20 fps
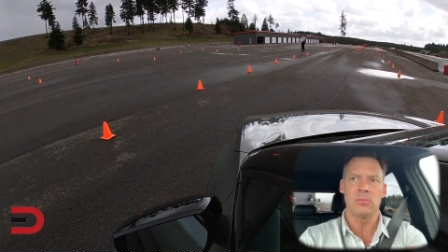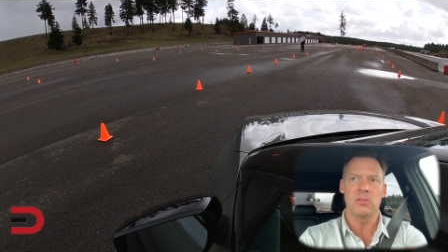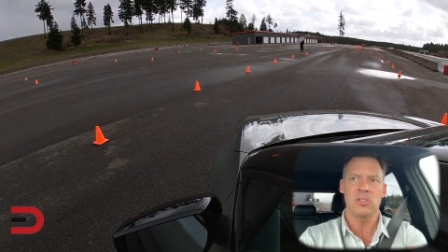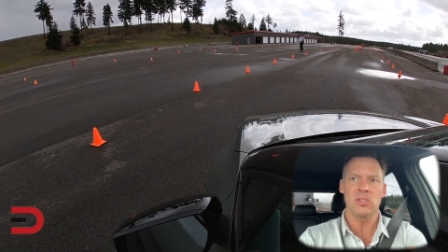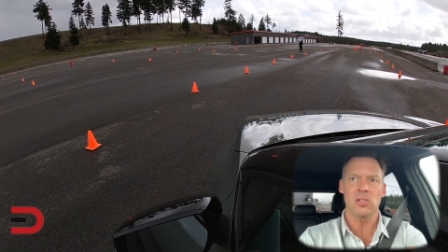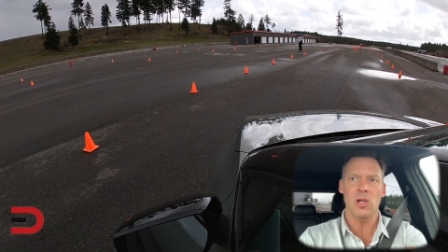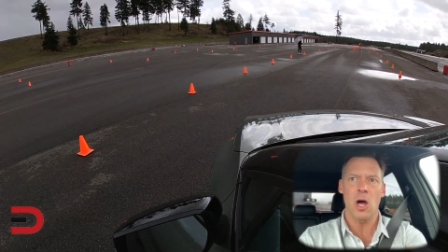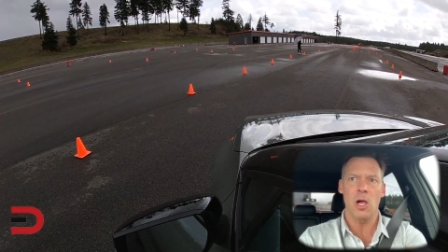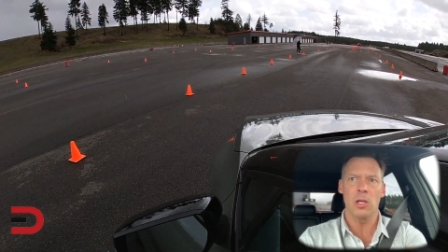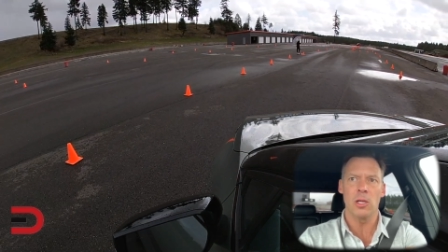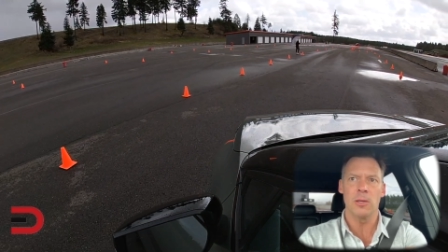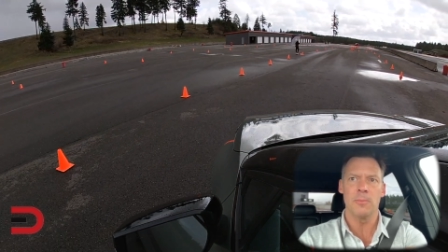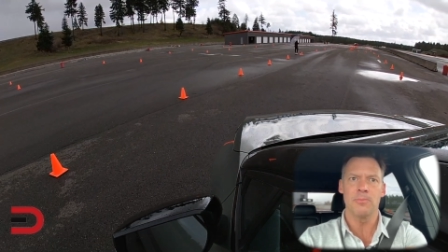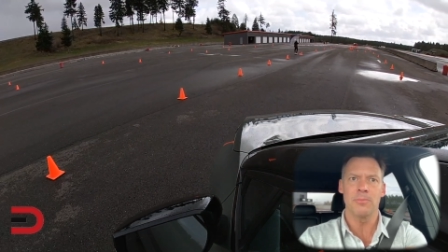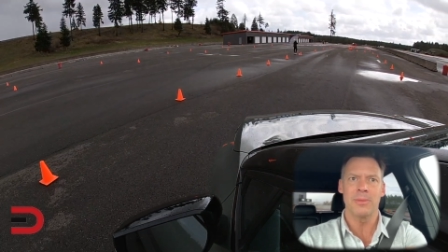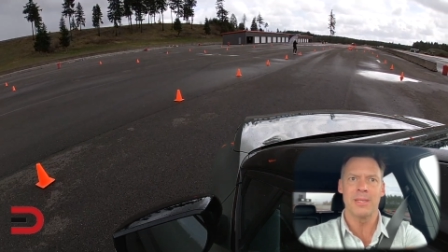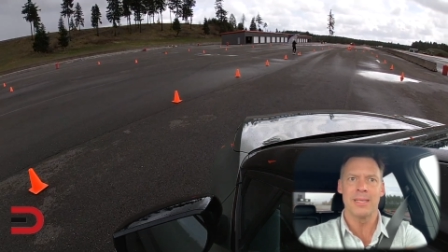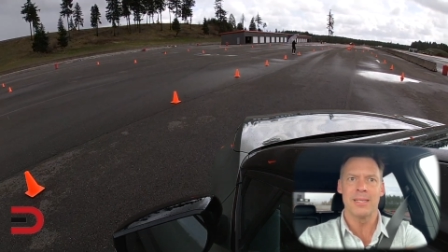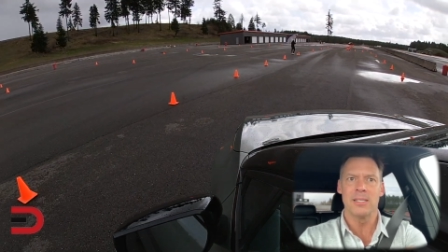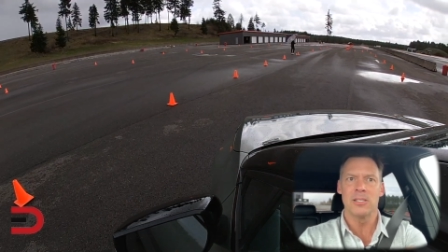Slalom,
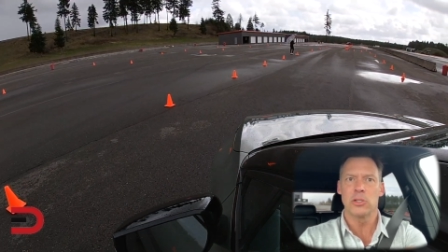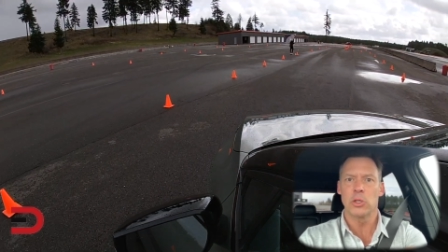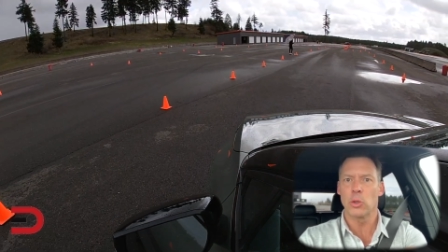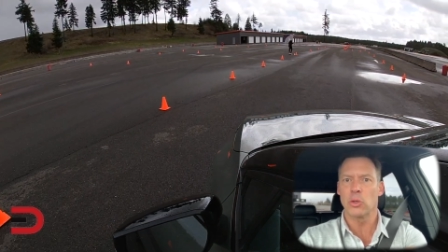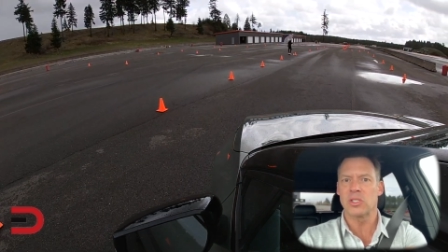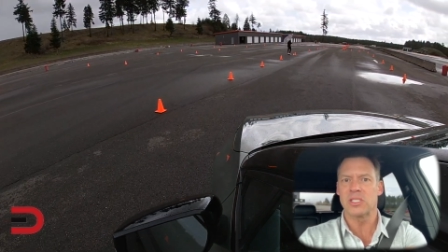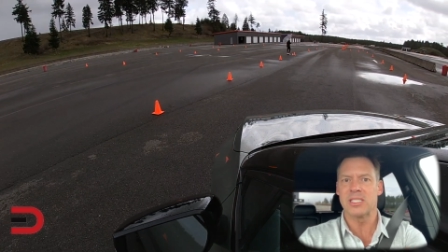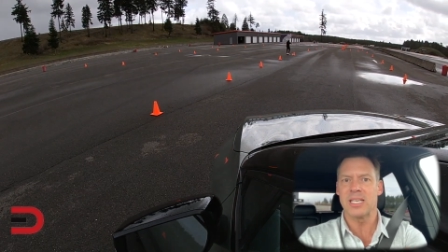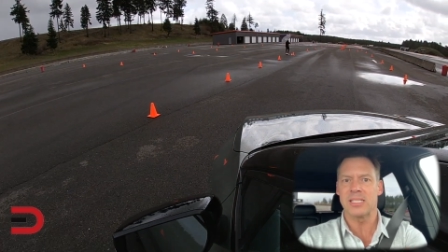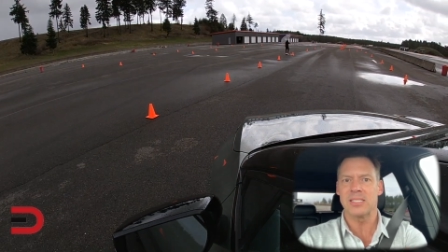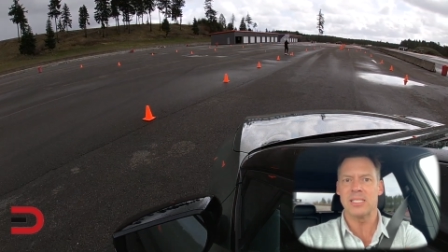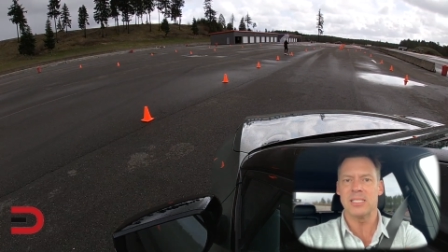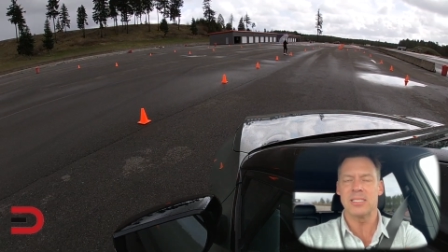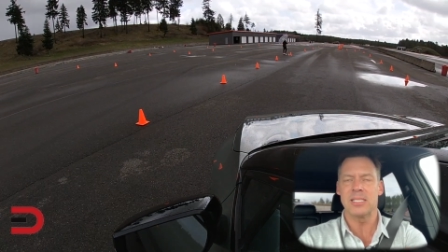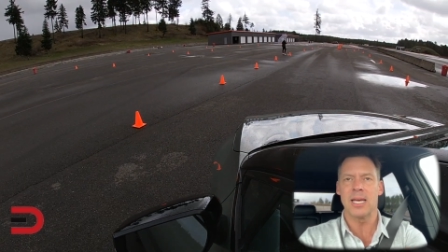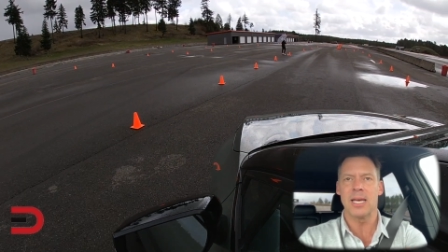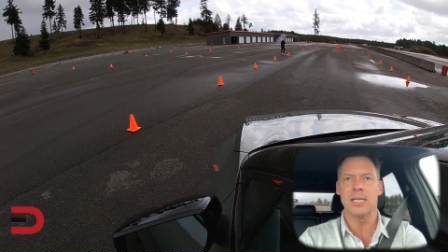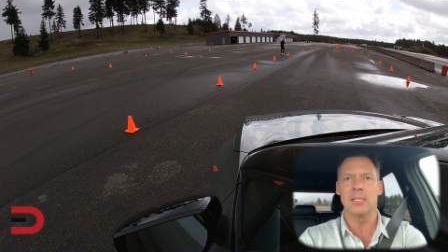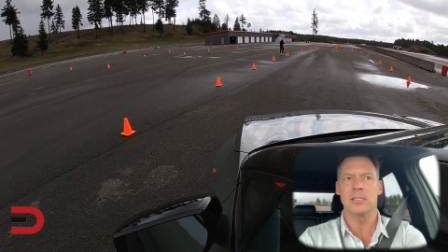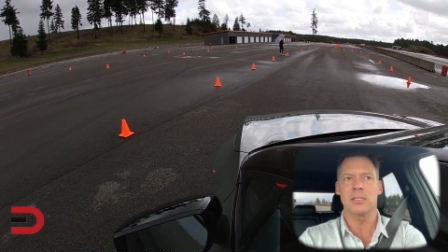0 to 60
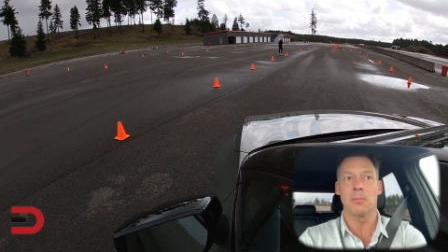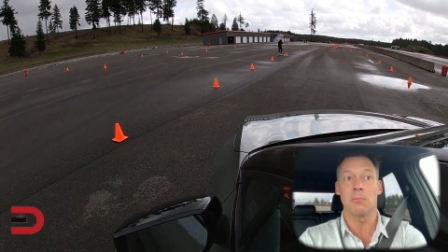test,